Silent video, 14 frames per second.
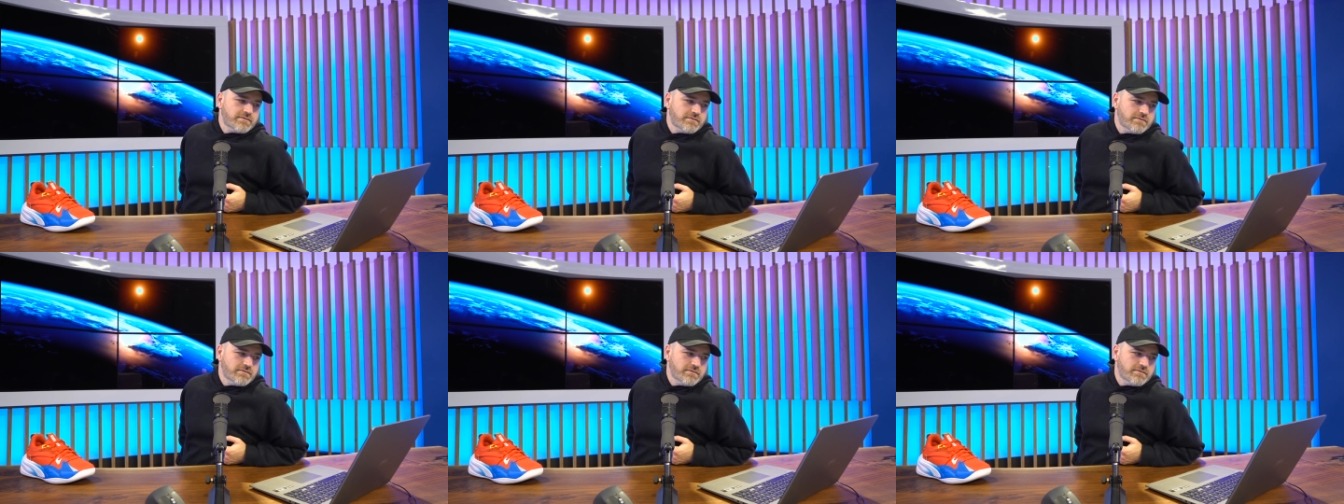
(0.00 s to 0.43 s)

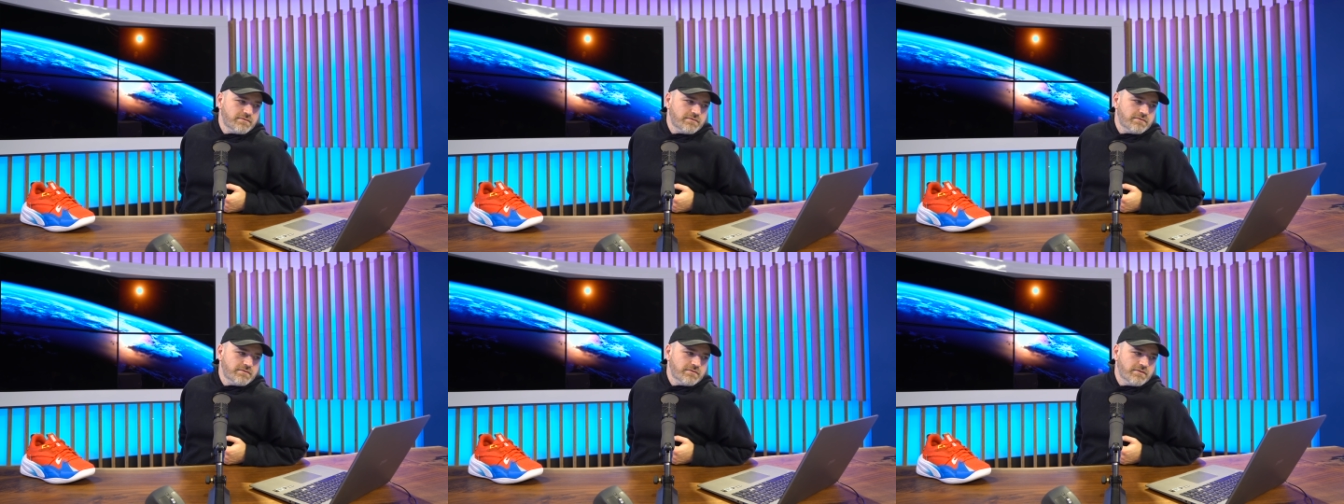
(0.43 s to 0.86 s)
Which one?
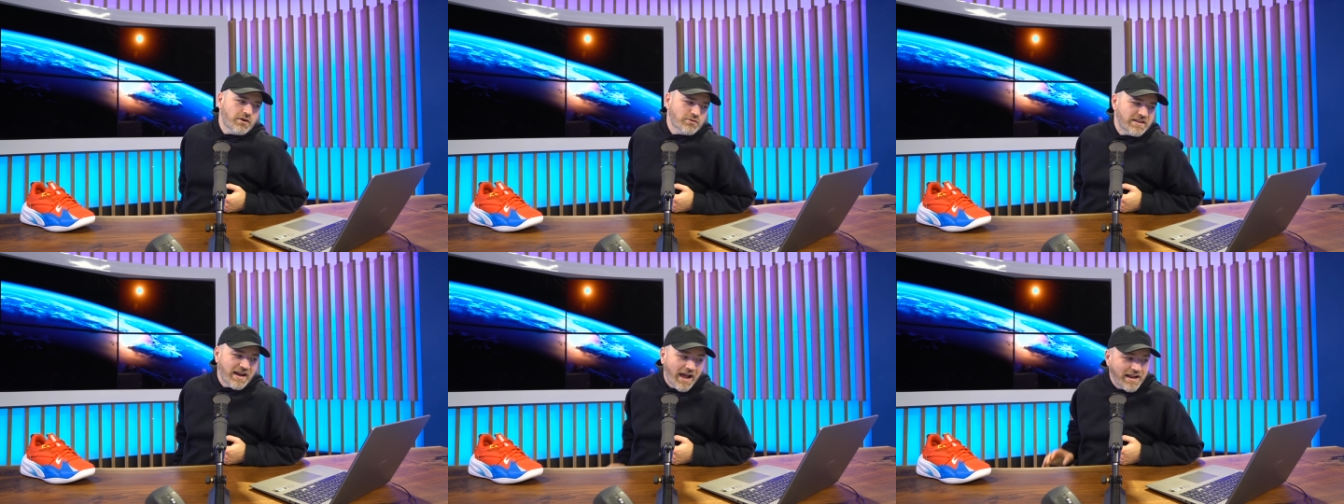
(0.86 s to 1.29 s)

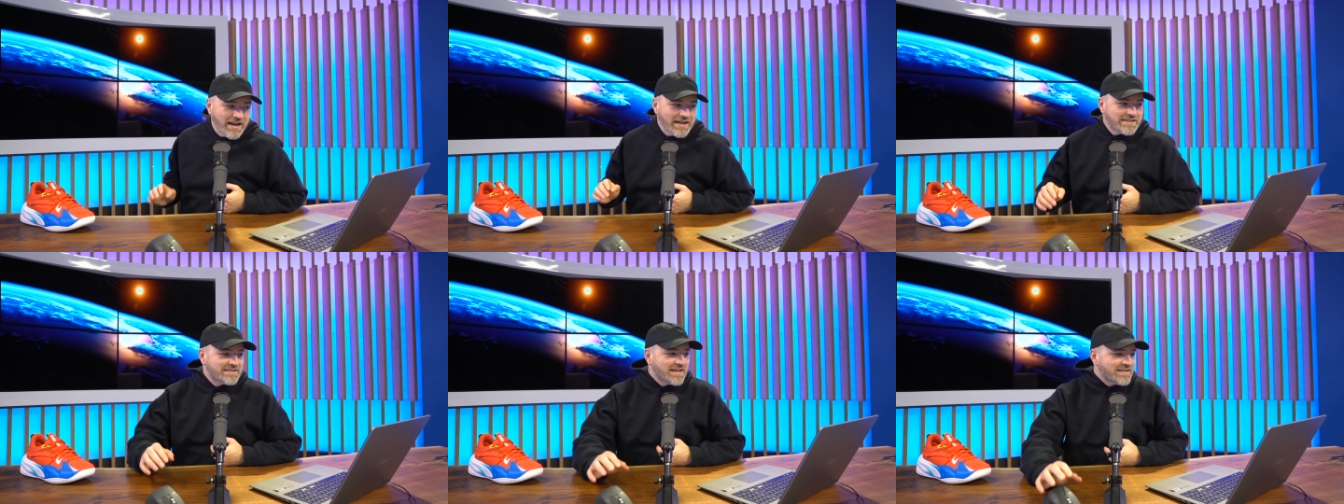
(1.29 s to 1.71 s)
Oh, did I
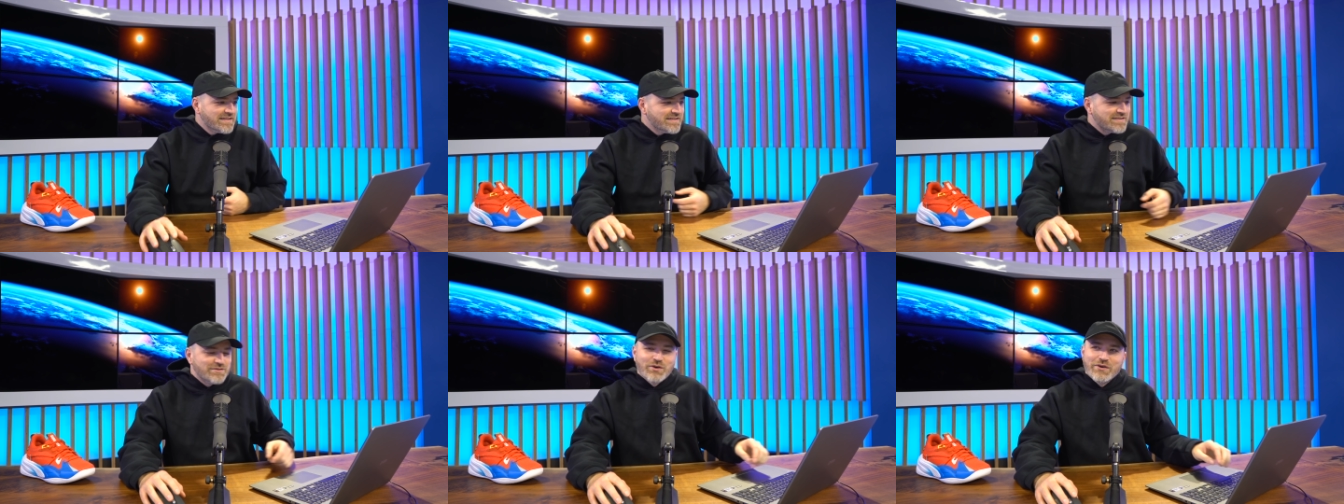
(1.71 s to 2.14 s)
not send
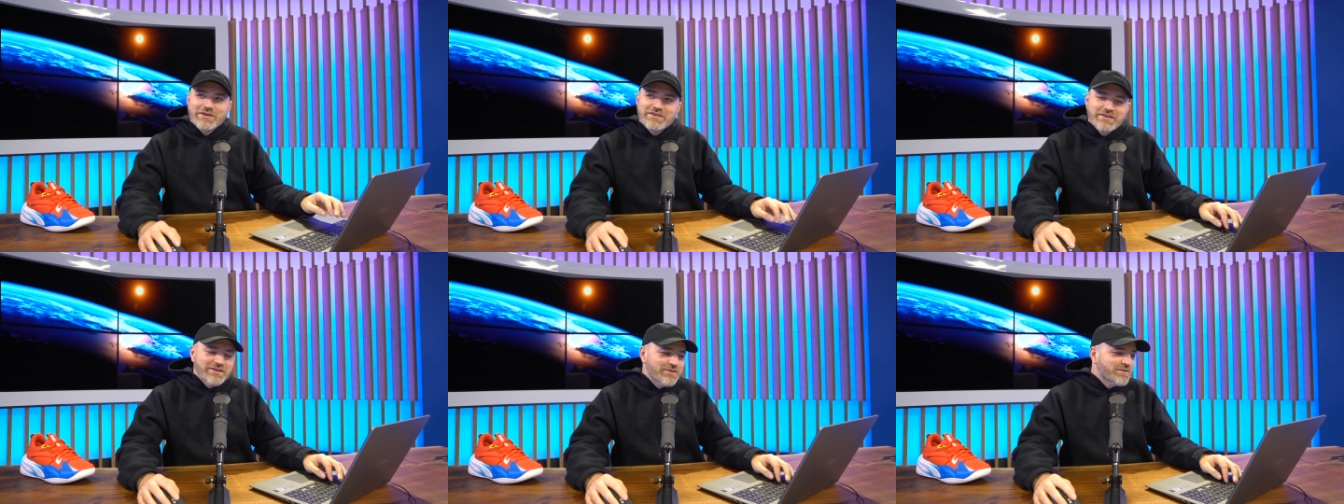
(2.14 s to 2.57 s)
this story
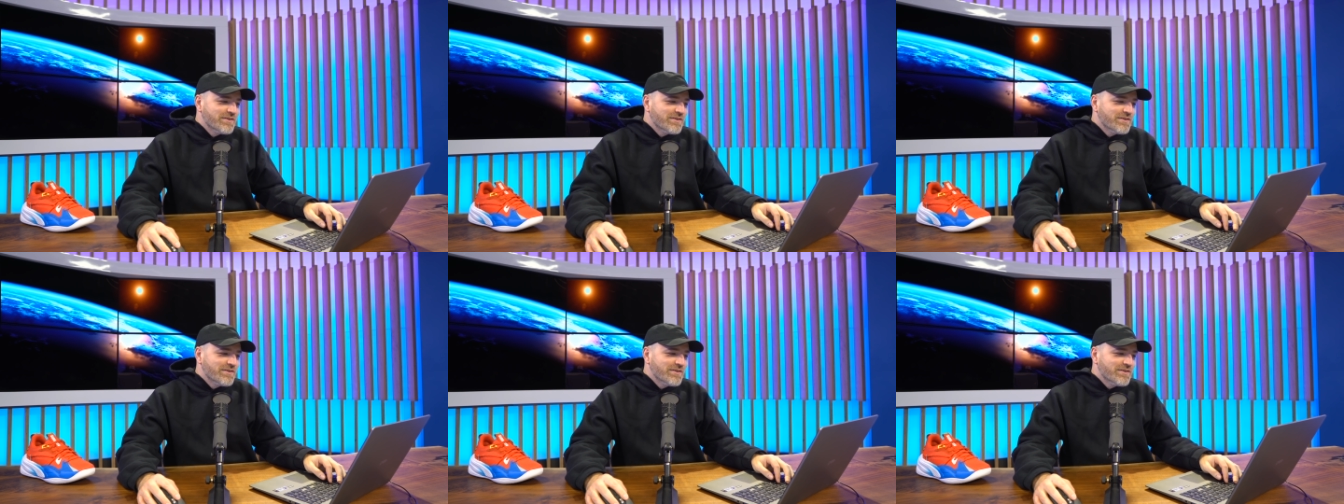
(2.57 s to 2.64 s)
to you?